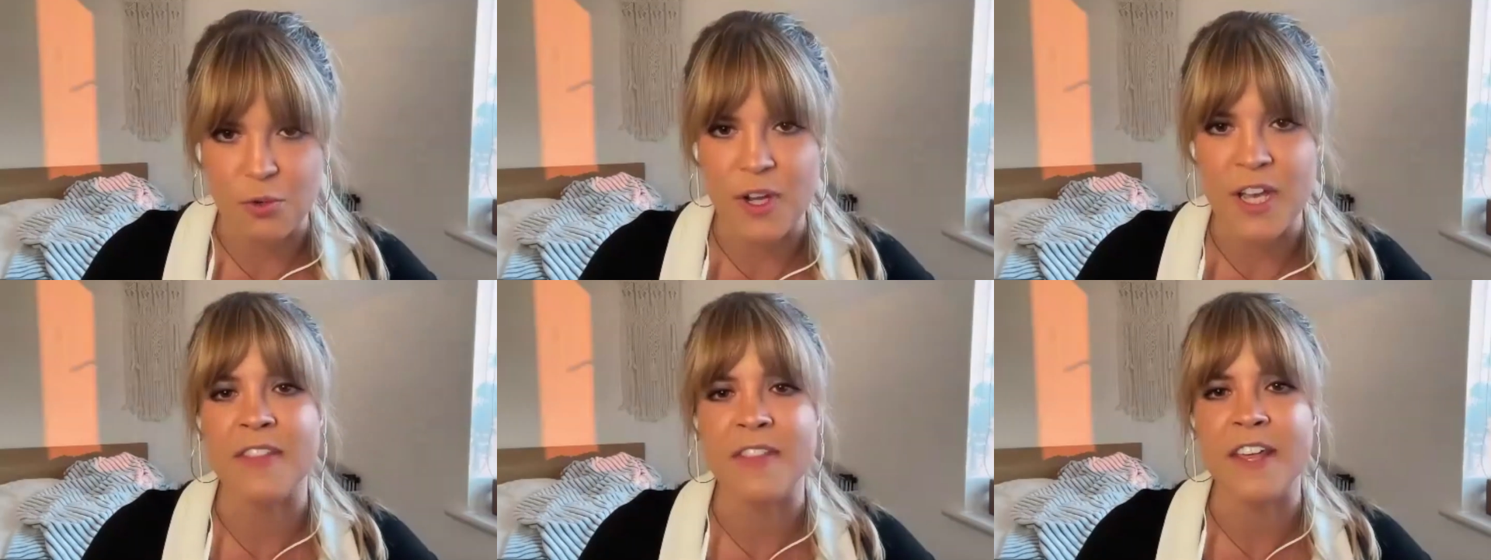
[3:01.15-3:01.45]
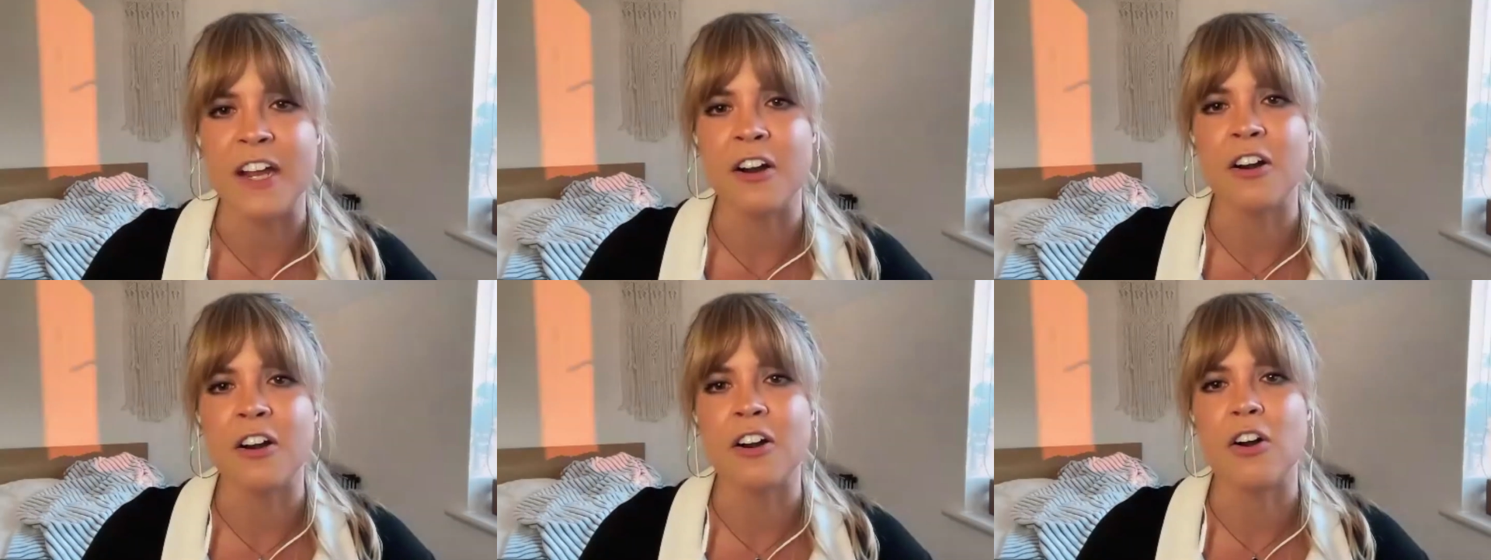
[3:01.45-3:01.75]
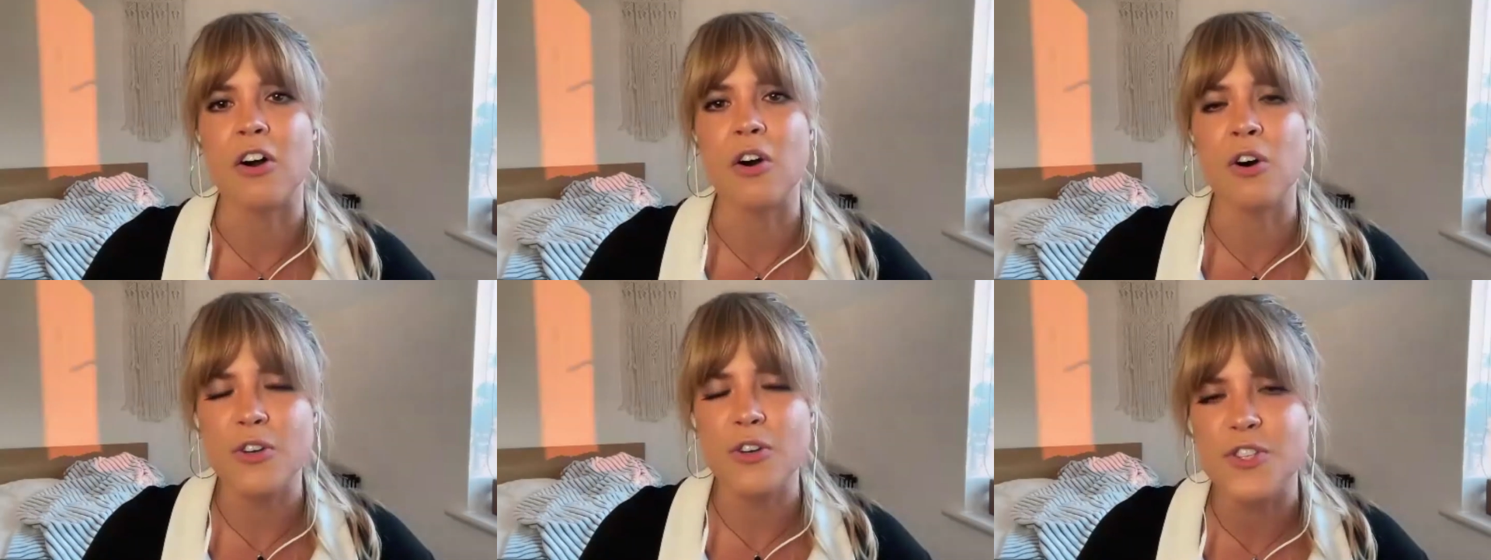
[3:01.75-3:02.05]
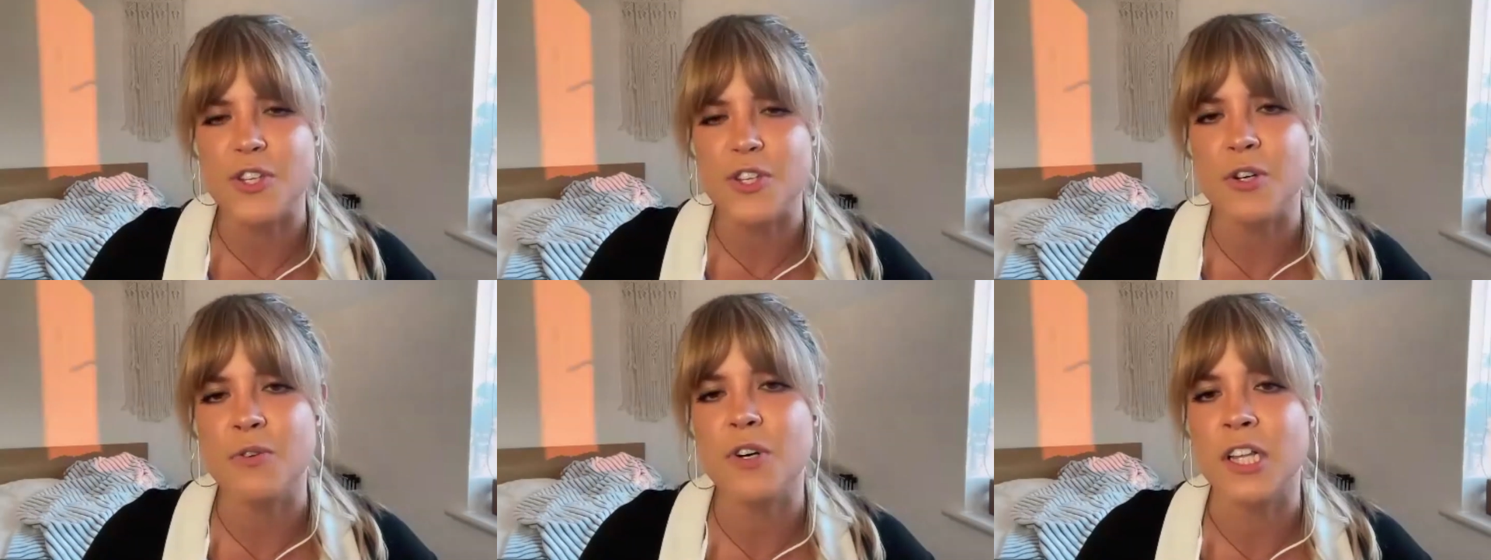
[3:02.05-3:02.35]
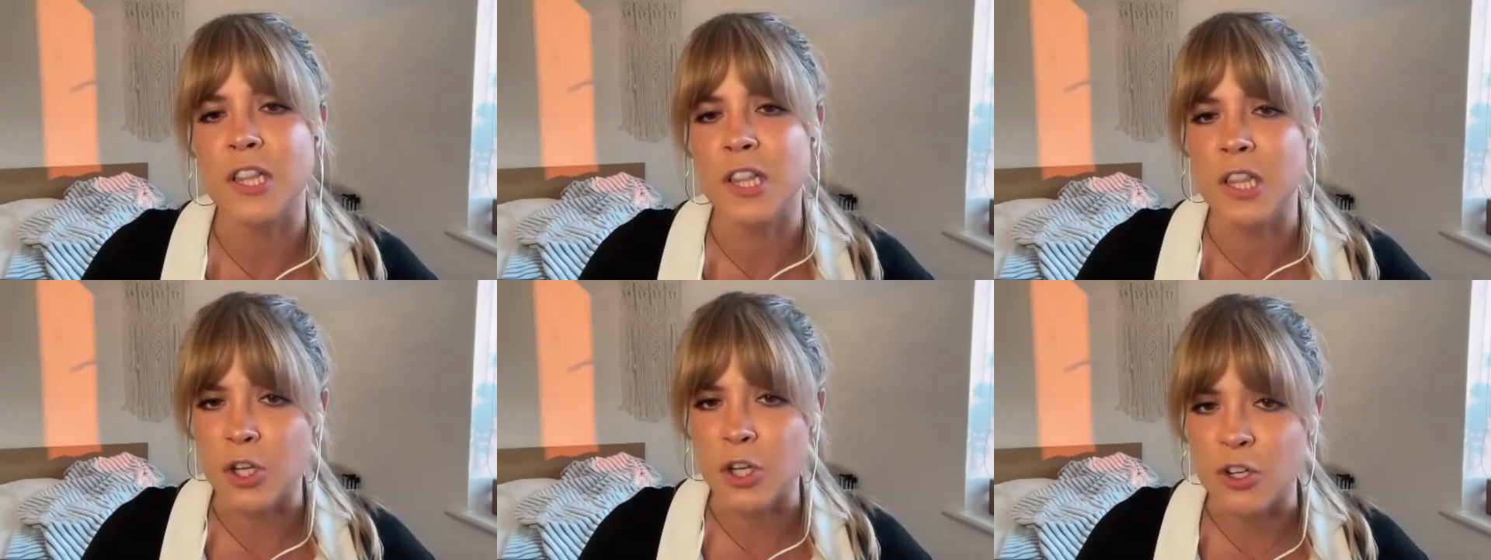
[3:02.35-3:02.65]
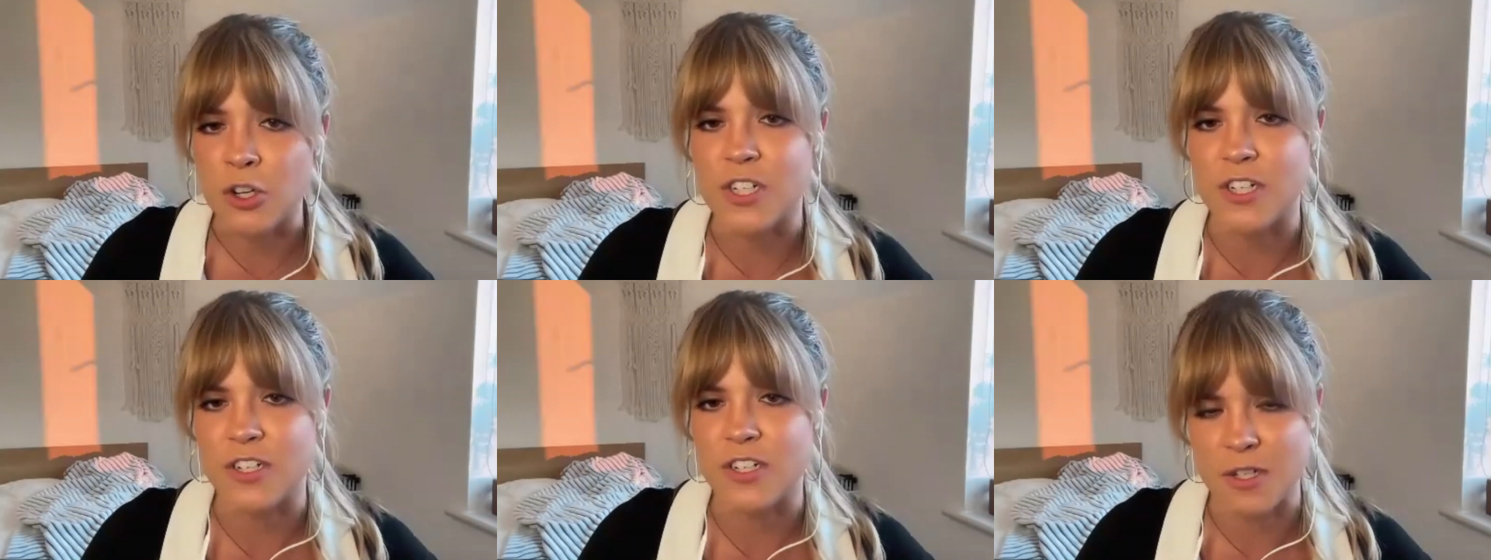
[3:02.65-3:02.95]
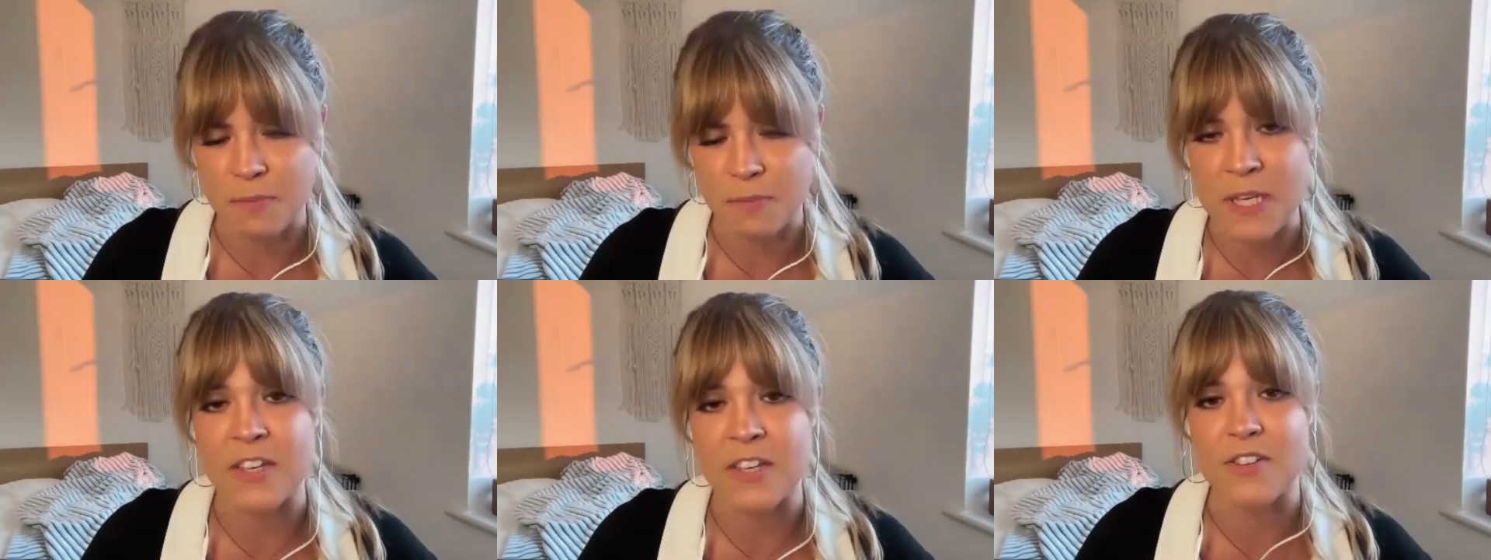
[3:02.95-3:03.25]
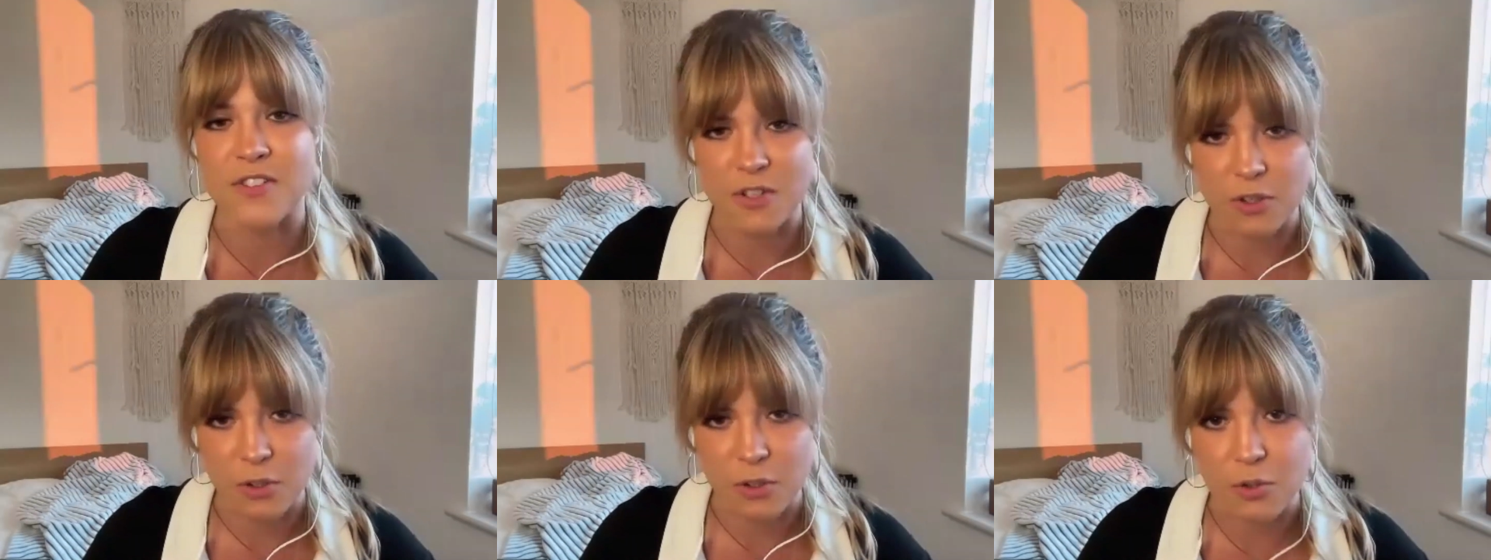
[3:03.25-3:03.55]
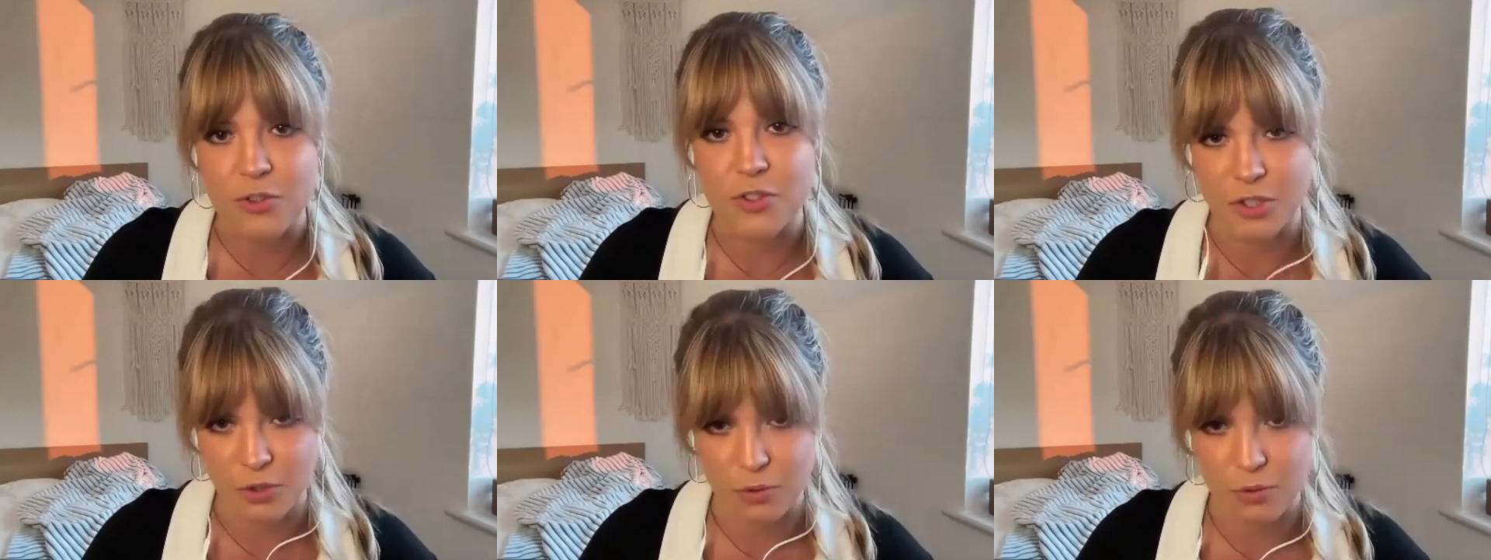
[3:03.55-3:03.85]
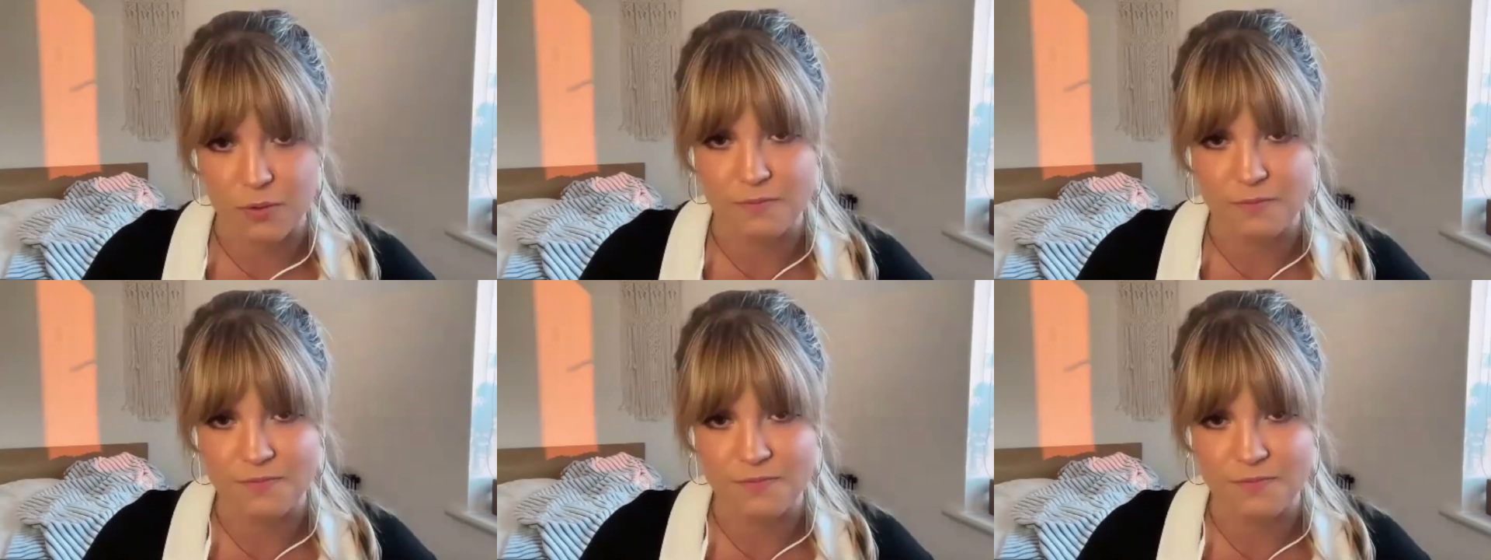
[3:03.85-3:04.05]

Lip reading: And they are also allergic to being sold to.